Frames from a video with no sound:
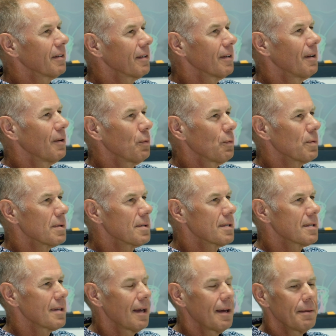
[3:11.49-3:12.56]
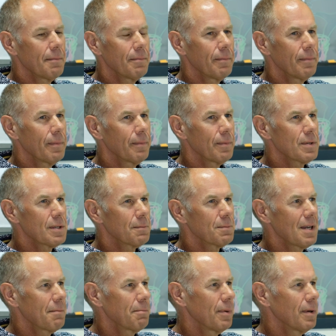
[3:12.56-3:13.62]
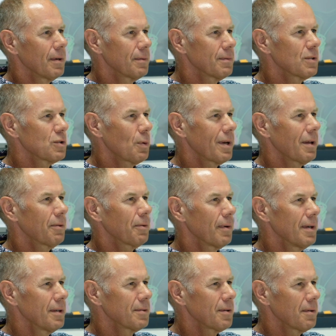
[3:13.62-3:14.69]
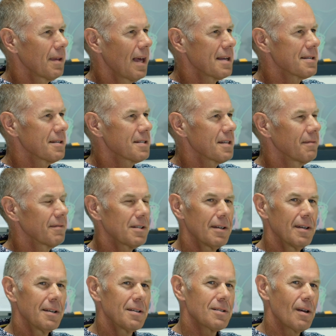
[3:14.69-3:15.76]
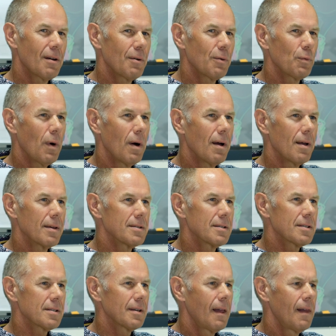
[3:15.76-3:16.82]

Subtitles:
It was September 23, 2017. So it was